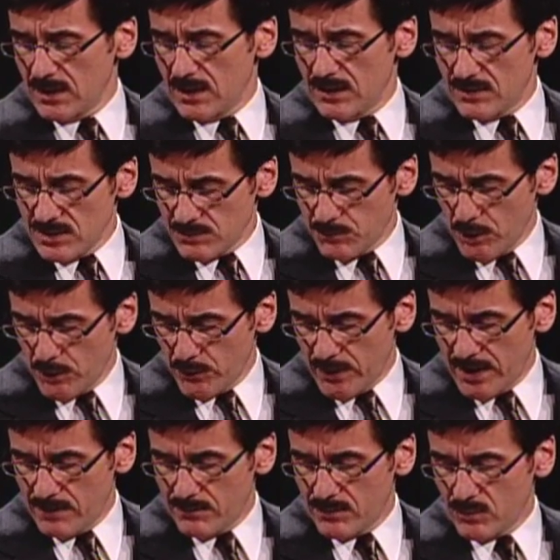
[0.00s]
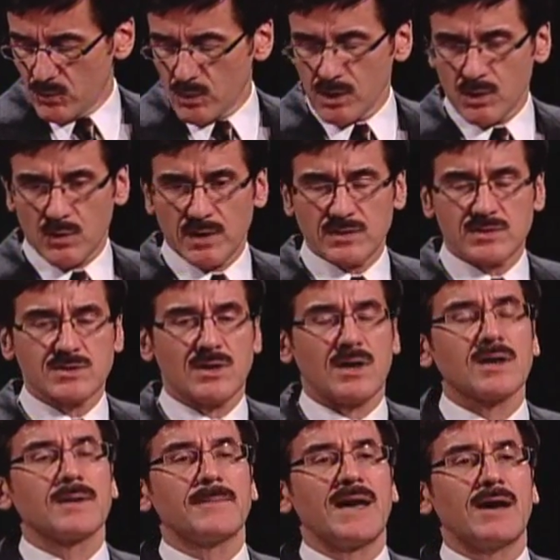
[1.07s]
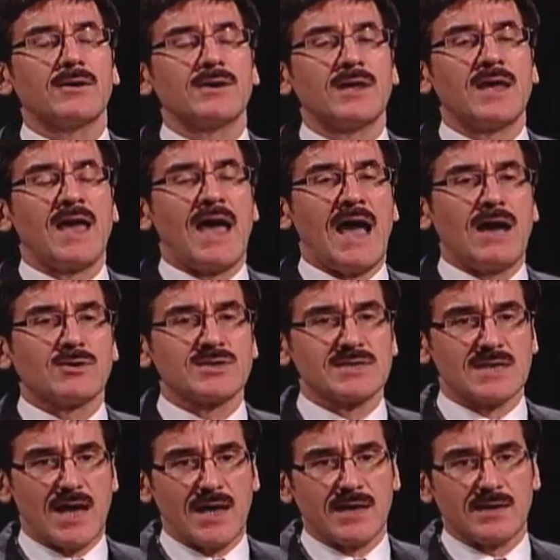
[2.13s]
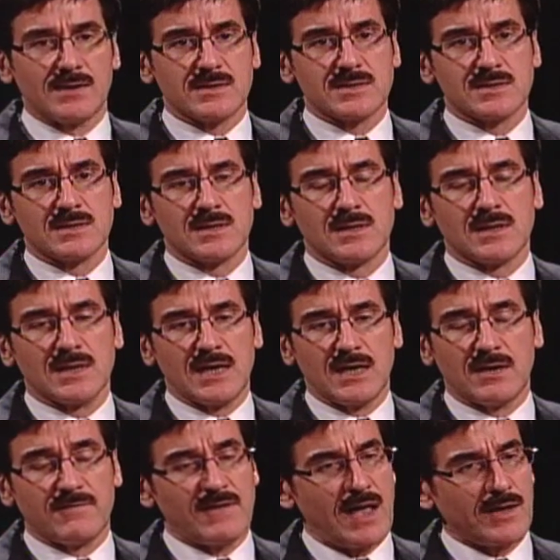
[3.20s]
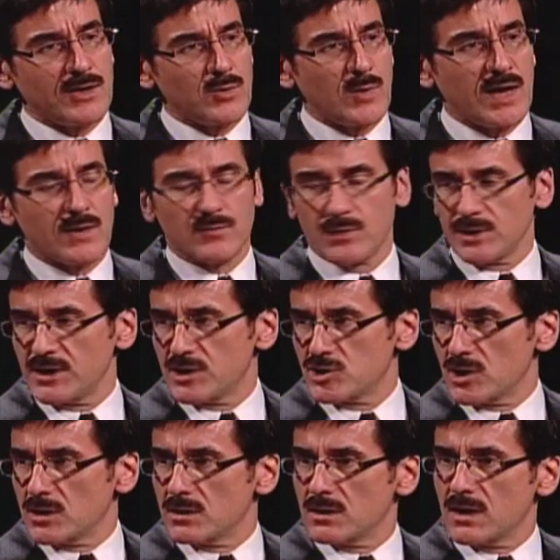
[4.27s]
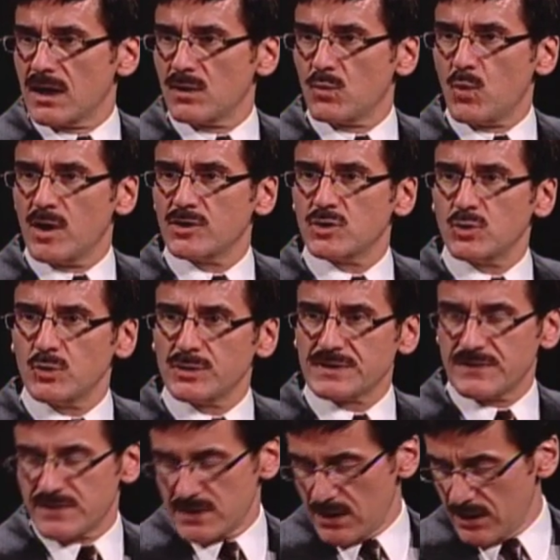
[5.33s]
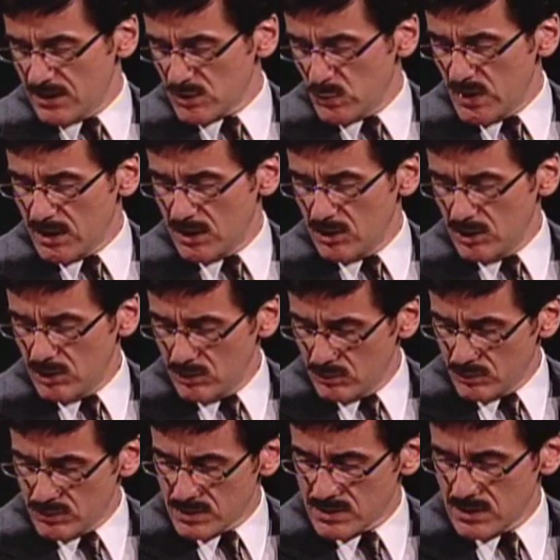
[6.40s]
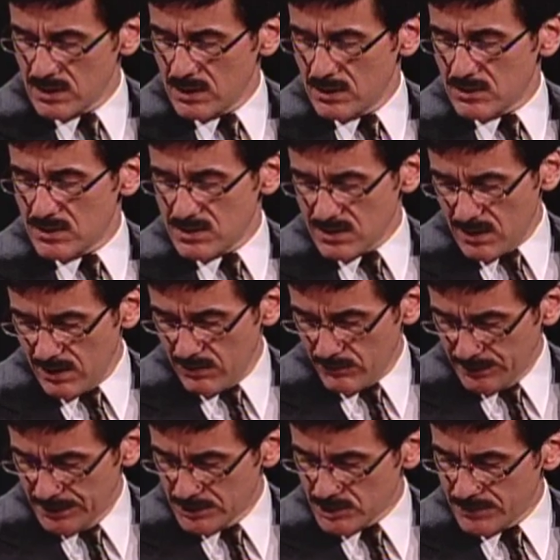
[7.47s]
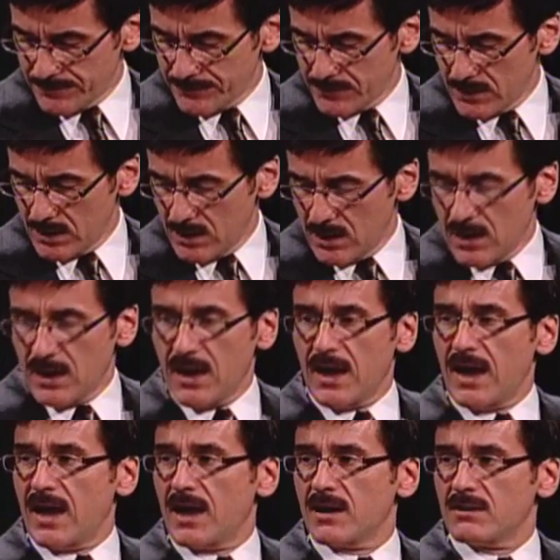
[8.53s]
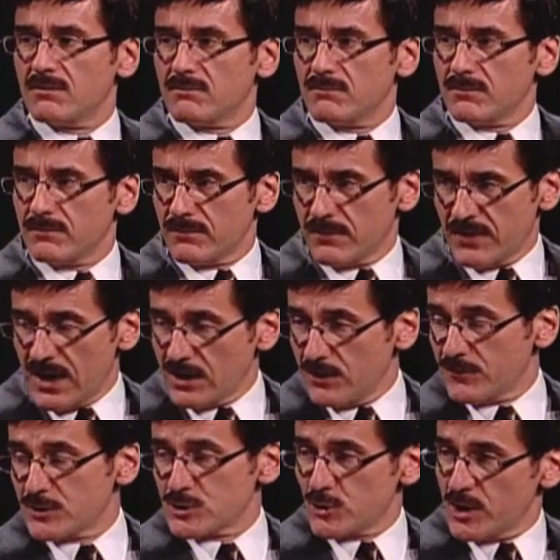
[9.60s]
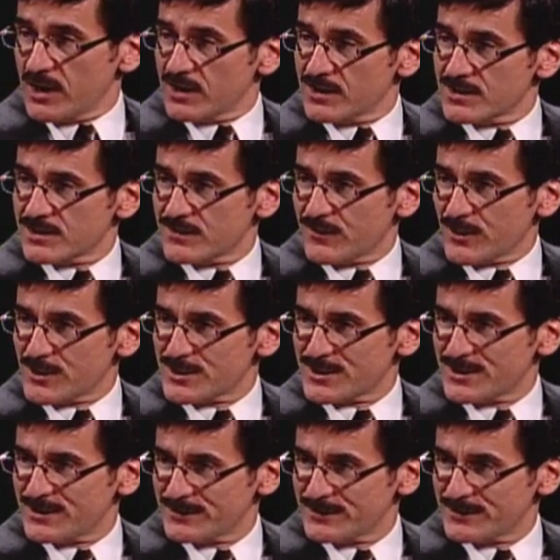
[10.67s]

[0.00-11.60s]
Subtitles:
In this program, we're going to talk about how science can evaluate religion and what tools of science we can use to study religion. And thank you for joining us first.